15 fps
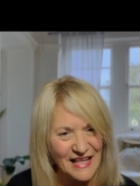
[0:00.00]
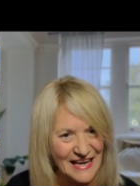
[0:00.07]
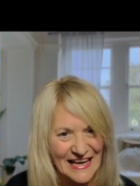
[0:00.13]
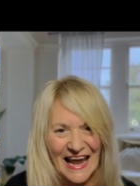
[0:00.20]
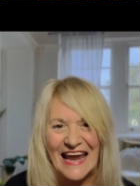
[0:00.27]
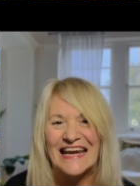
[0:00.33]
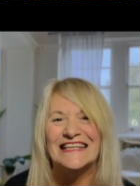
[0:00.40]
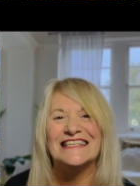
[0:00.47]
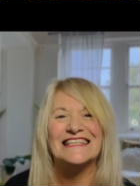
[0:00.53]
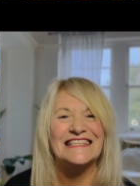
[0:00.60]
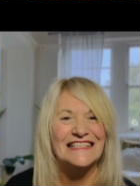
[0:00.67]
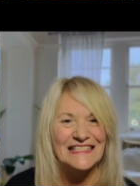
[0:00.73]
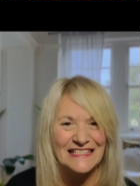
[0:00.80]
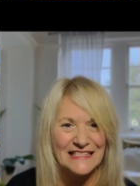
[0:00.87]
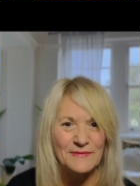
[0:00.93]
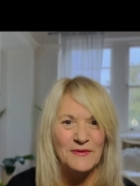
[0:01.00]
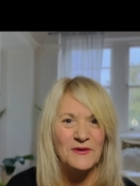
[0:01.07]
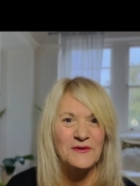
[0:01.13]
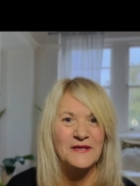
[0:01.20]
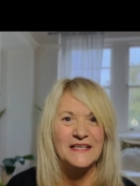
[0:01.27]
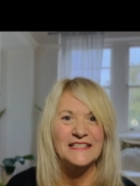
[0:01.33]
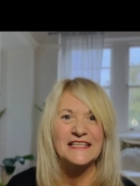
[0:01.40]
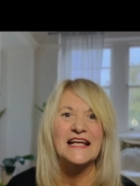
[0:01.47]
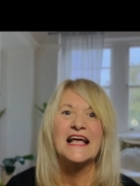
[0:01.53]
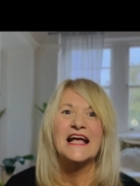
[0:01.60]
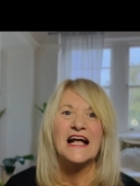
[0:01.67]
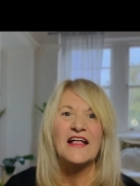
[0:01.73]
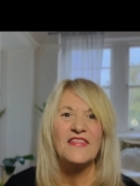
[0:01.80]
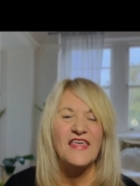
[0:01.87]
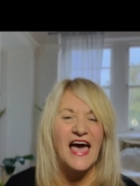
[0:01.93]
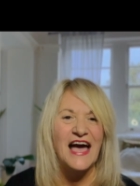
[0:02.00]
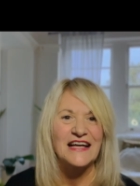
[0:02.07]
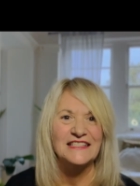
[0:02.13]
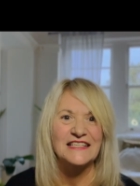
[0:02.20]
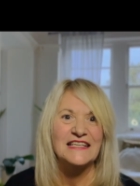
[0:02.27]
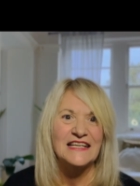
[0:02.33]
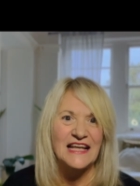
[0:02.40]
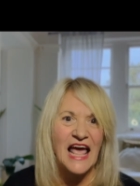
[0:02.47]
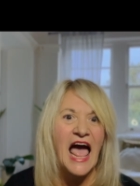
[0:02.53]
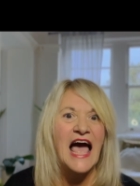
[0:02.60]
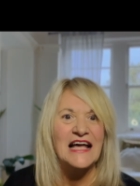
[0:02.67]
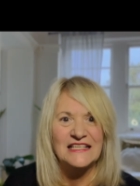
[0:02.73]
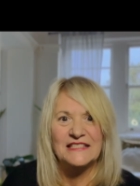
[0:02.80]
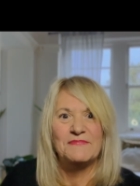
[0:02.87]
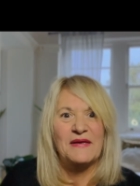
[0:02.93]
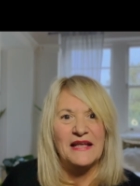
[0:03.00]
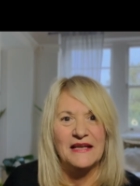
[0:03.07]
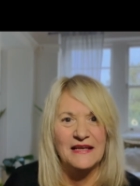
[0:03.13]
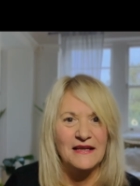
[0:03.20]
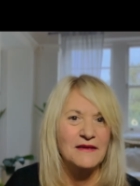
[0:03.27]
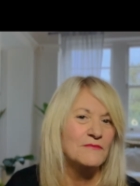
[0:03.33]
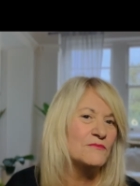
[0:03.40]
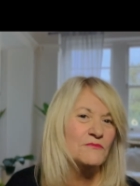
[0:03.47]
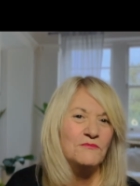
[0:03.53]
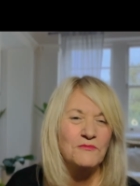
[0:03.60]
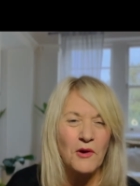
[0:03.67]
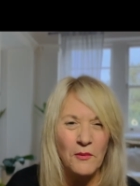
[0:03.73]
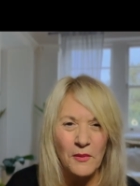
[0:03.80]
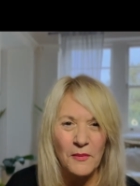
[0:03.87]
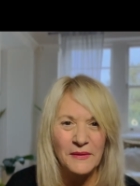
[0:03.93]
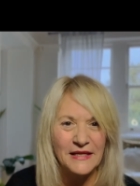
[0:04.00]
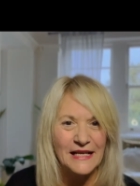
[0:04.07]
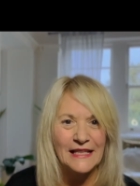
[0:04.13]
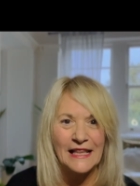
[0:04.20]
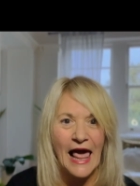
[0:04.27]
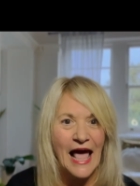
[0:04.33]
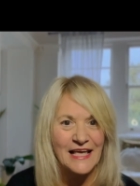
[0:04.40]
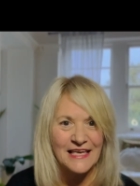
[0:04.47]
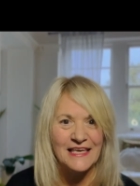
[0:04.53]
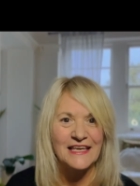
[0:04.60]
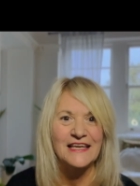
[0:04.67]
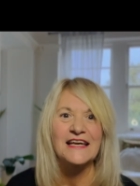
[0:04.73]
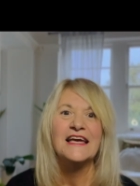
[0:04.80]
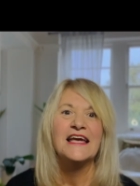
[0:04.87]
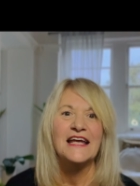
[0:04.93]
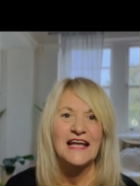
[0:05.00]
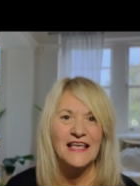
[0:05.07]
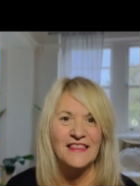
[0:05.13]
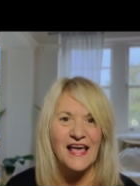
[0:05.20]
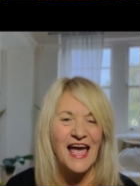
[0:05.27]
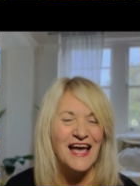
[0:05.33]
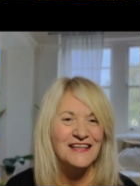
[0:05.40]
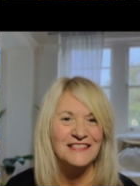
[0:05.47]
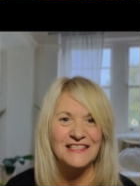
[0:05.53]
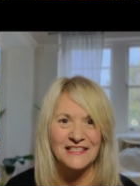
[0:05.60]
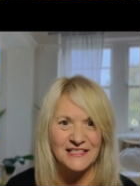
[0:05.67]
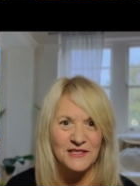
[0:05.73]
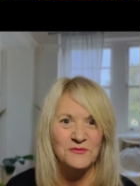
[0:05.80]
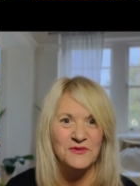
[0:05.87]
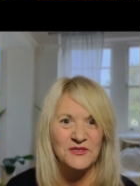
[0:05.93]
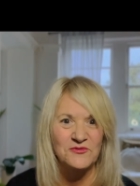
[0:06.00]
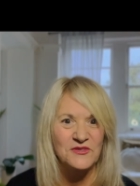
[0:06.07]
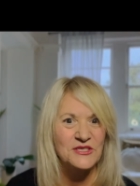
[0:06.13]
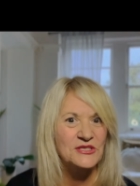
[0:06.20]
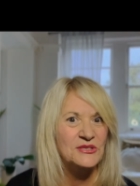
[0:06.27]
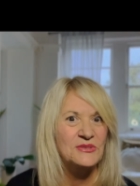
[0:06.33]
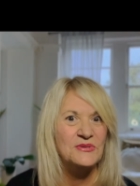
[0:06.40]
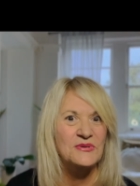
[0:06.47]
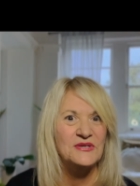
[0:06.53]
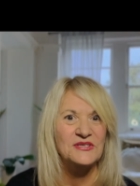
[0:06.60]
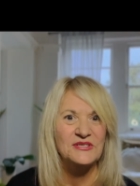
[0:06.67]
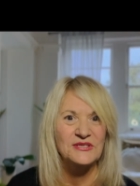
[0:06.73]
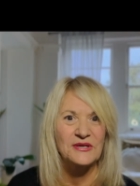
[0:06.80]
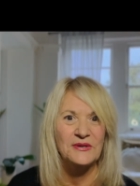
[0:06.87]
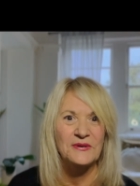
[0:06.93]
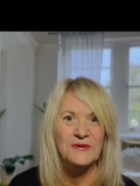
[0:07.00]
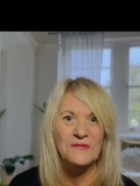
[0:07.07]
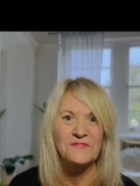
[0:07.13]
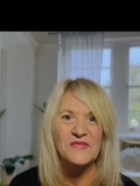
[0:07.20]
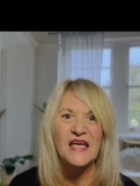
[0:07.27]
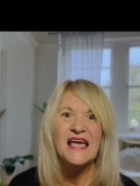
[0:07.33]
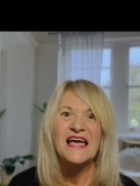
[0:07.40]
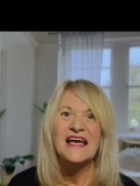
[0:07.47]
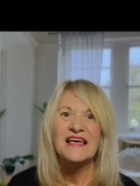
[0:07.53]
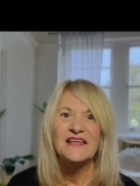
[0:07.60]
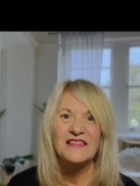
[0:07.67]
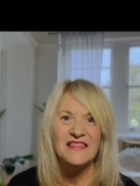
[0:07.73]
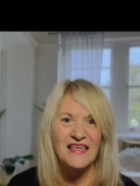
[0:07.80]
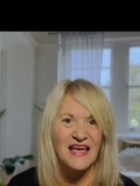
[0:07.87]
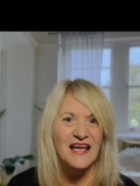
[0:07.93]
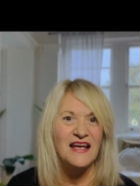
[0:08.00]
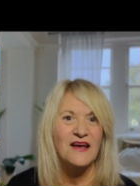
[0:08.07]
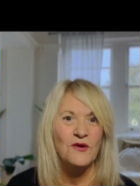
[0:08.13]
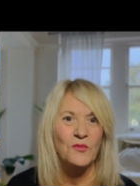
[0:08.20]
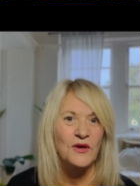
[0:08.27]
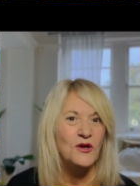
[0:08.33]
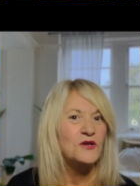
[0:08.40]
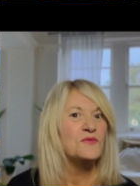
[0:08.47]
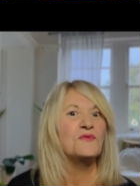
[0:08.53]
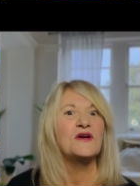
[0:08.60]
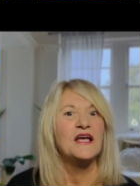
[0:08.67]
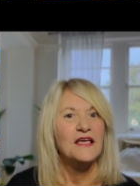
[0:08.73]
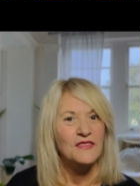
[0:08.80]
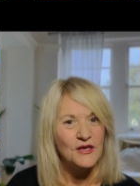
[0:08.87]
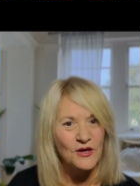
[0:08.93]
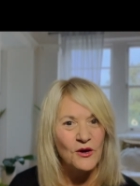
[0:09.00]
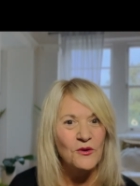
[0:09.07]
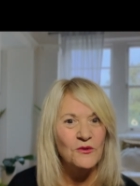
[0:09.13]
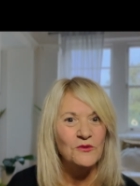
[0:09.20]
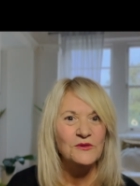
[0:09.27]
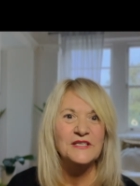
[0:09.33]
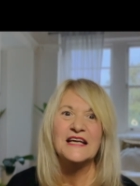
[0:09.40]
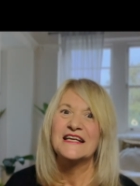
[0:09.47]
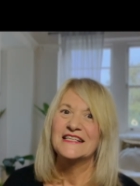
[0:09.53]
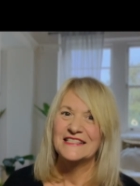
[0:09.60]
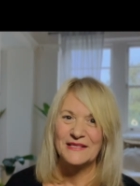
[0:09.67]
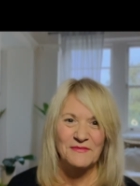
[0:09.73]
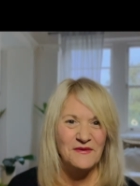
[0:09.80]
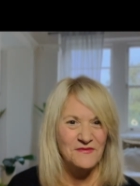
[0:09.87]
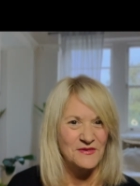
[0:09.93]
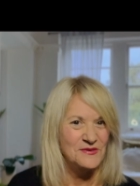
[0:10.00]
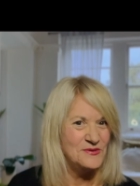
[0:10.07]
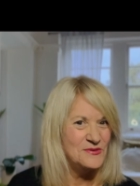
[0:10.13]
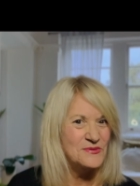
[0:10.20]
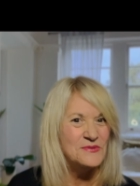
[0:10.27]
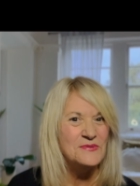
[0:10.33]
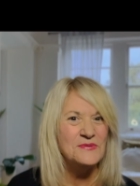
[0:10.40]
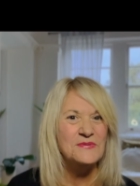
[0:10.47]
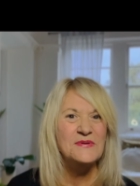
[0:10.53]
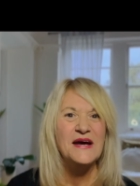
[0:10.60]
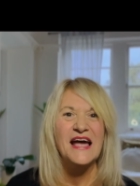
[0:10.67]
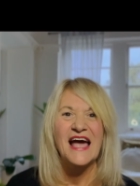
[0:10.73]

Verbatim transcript: that ancient spirit that has been probably lacking in the house since it was restored. So there, we're going to bring in the old, some of the new,